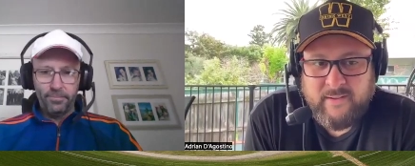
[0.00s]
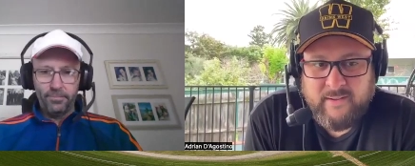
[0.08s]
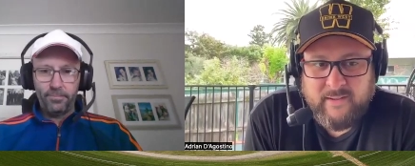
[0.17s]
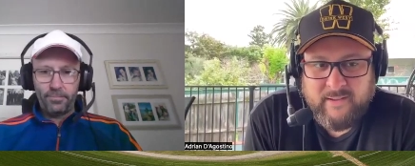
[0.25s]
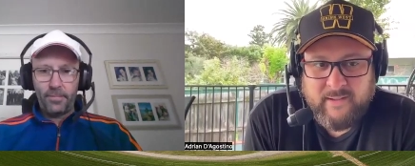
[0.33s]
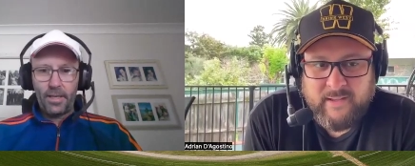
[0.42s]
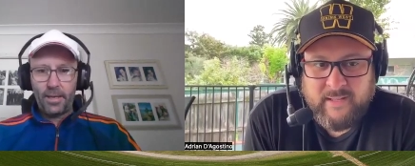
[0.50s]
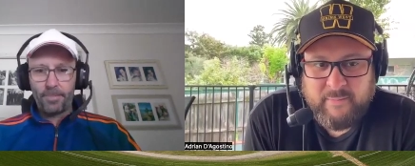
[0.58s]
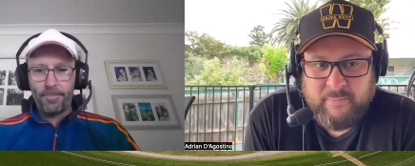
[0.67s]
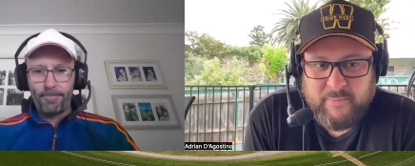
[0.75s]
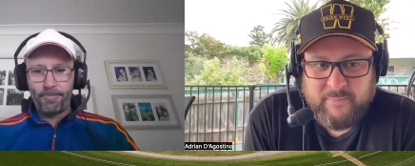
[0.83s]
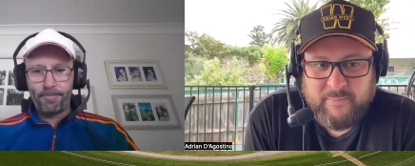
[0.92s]
Speaker 1: Uh, the, yeah.
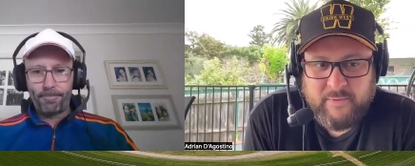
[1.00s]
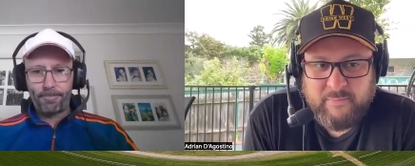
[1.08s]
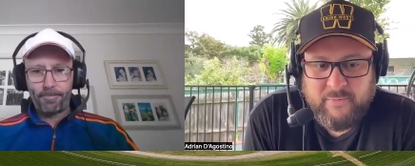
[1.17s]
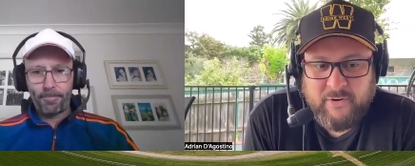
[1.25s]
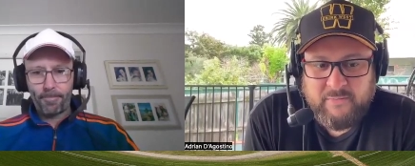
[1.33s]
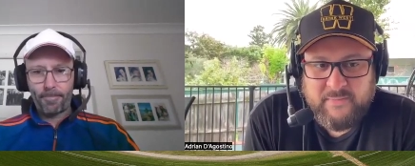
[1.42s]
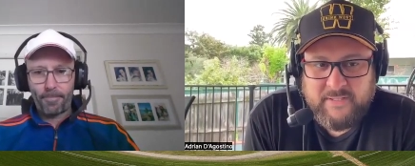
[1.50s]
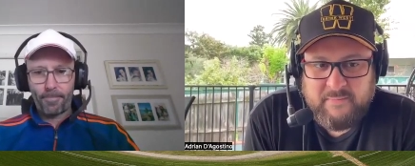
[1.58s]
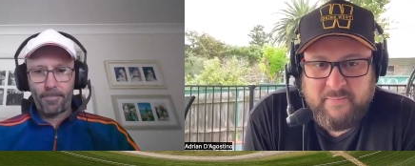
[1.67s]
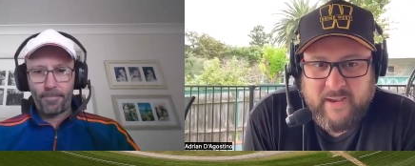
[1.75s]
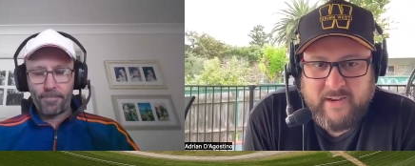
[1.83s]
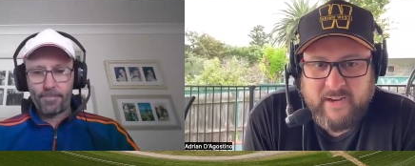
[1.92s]
the problem is the
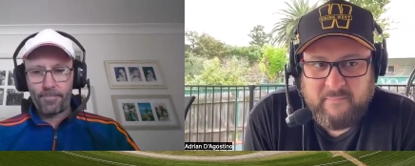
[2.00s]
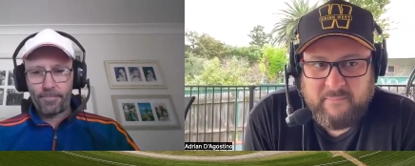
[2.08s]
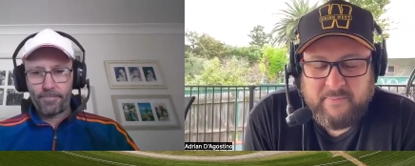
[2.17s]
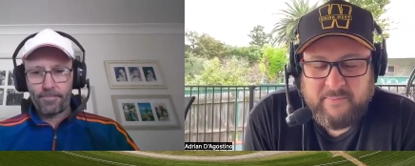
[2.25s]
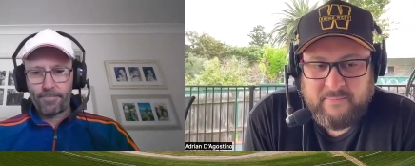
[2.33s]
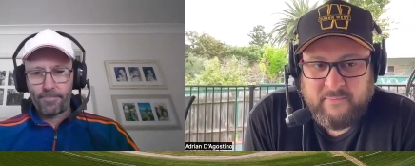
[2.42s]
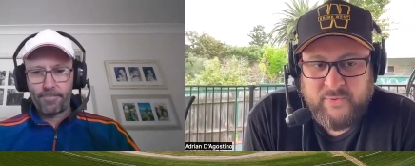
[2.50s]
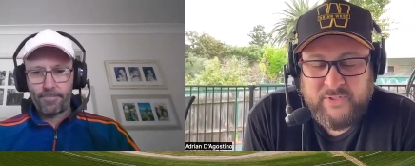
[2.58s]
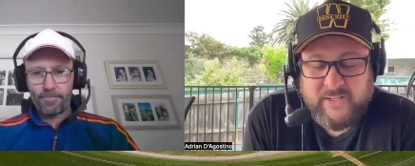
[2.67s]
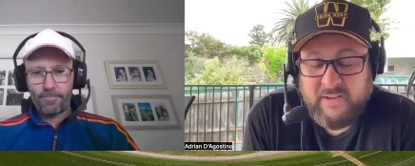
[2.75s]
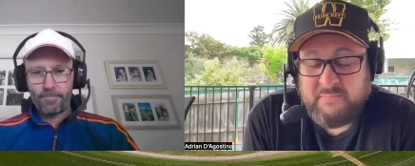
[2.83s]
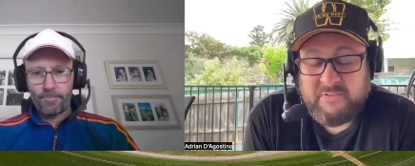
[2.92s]
backup. We'll see,
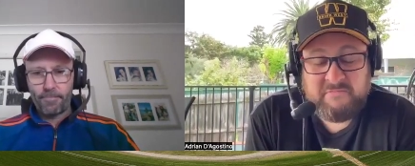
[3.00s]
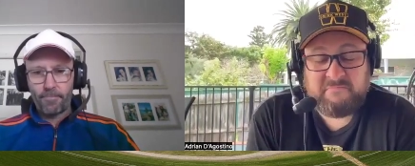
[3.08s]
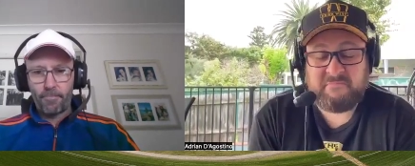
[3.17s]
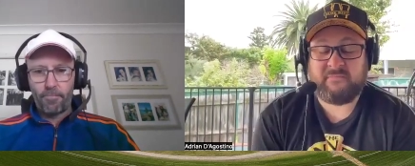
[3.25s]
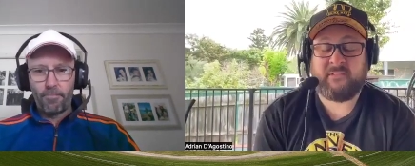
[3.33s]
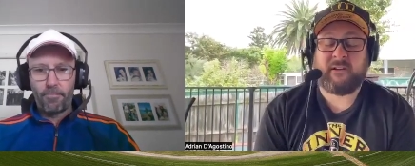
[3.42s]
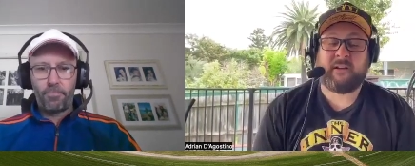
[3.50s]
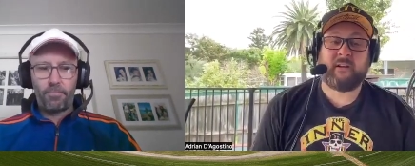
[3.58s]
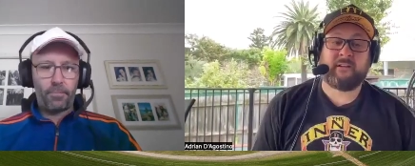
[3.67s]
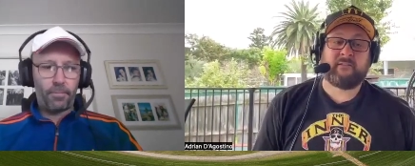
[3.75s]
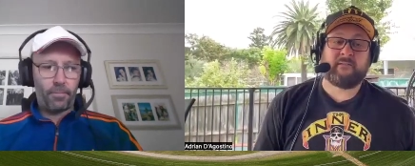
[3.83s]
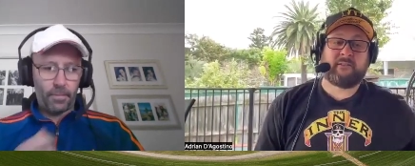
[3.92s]
but I can't
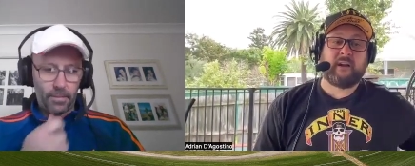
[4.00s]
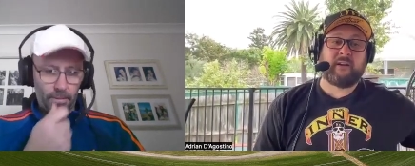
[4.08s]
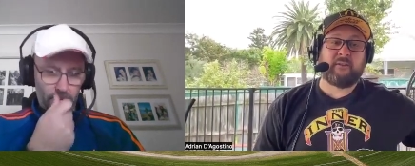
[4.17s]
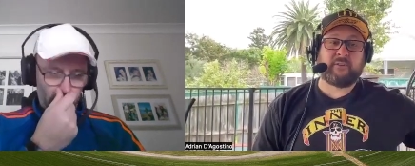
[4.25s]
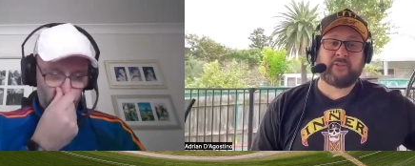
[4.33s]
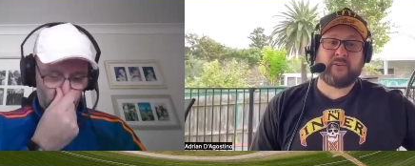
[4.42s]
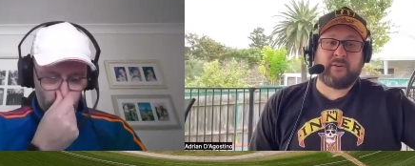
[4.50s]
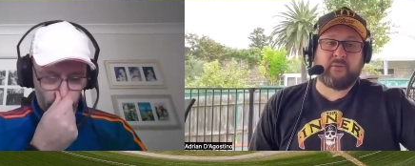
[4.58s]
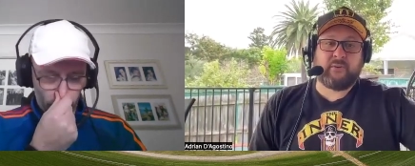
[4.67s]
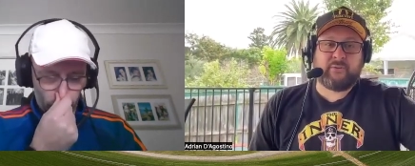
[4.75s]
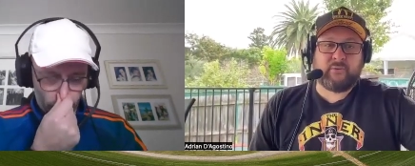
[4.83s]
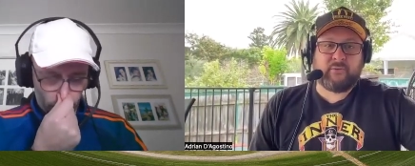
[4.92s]
can't knock the track at all. I
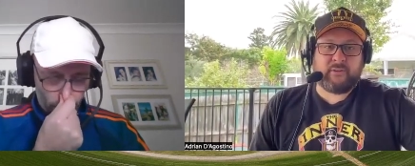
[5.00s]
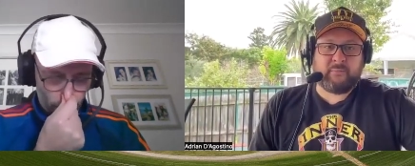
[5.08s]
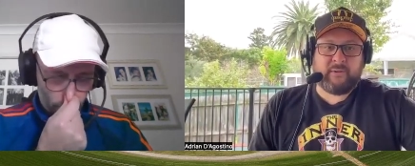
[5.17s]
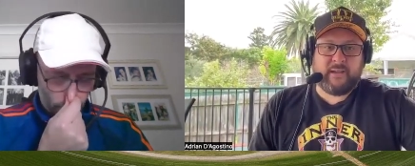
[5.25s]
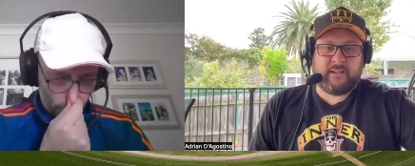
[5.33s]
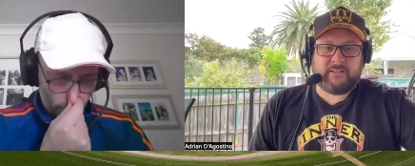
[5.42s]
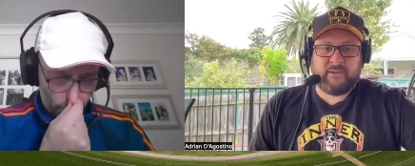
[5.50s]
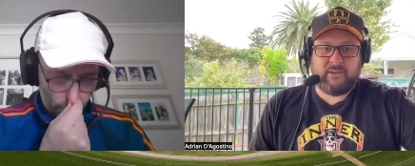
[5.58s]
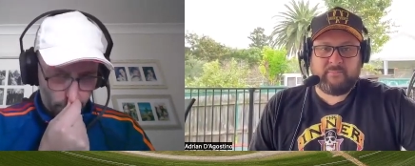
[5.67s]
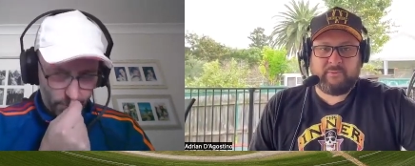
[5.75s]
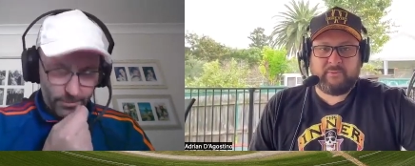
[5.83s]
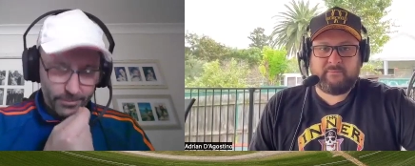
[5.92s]
thought they'd be outside, but
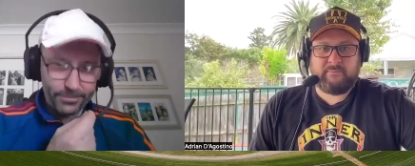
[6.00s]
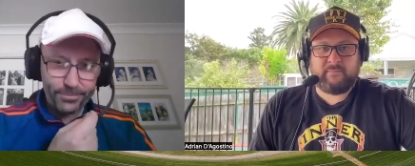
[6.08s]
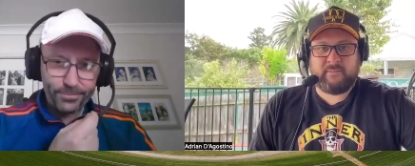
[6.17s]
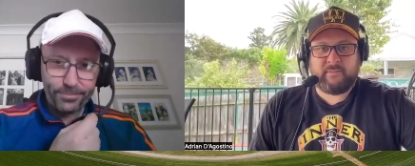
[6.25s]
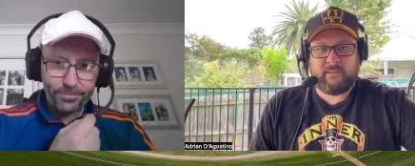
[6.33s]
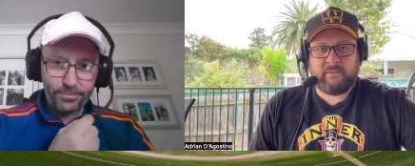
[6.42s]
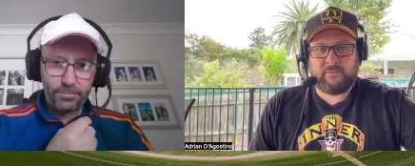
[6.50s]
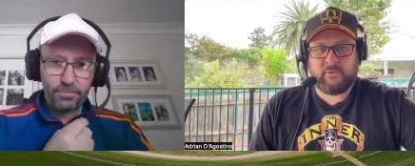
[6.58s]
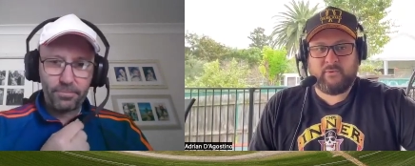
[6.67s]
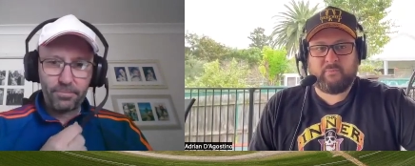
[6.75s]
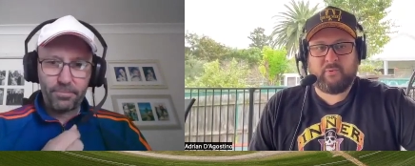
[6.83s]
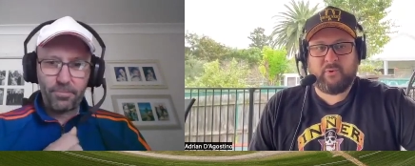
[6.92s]
I think it was all
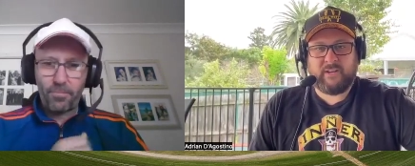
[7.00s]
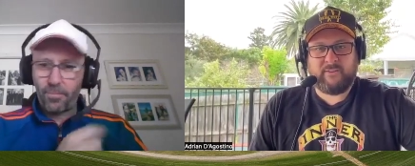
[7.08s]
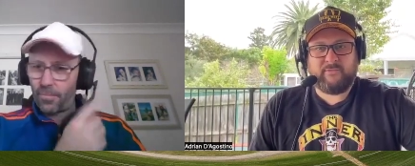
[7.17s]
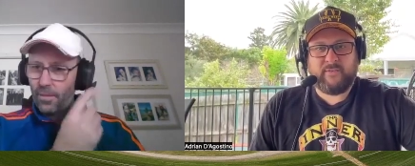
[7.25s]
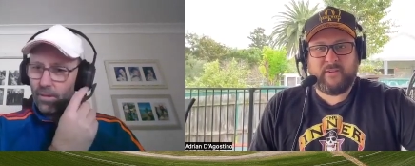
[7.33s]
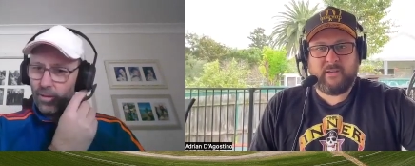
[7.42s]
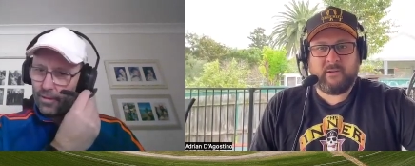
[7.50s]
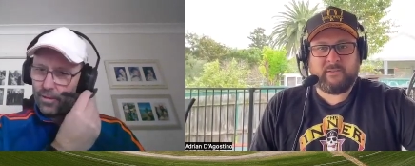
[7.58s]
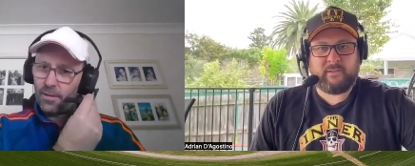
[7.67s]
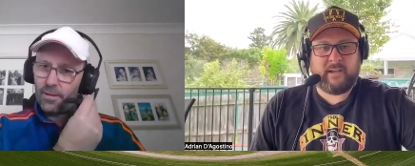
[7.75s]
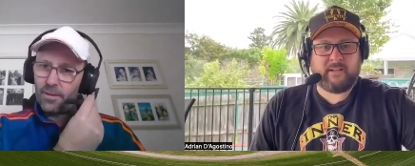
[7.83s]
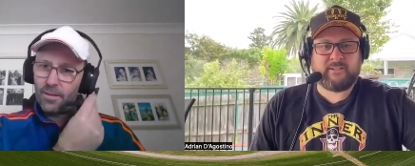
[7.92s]
pretty fair. I think
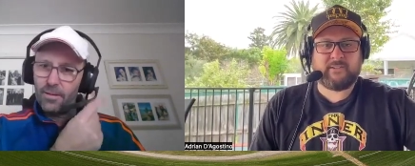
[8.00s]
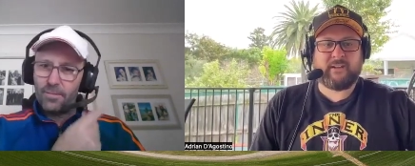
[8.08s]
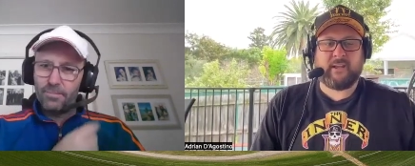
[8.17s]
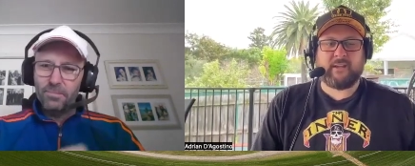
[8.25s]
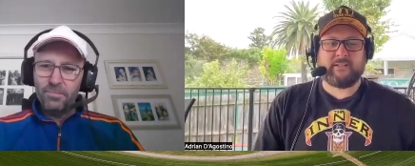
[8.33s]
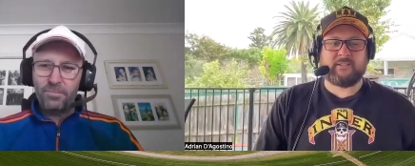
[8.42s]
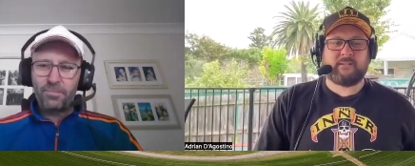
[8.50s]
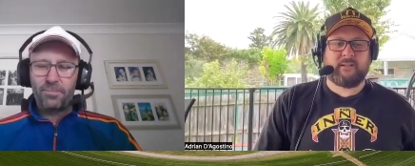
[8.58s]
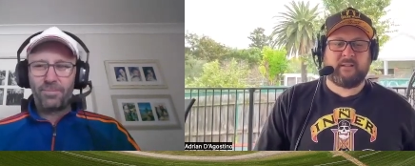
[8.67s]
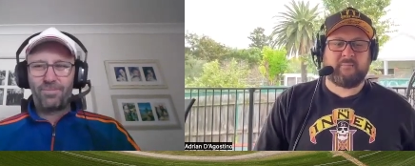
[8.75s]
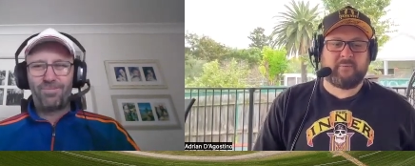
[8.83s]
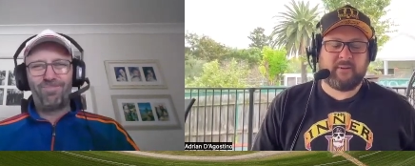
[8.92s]
outside gates still in
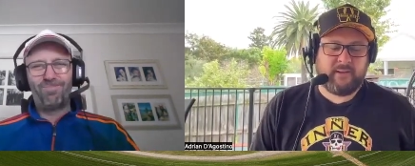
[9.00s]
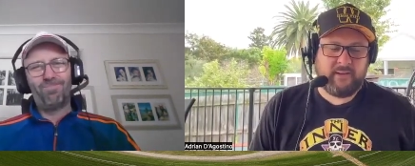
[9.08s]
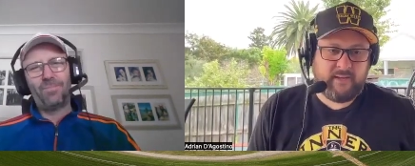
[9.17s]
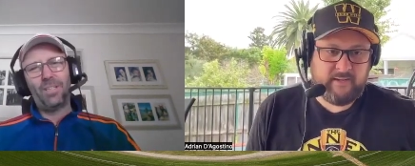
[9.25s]
play here,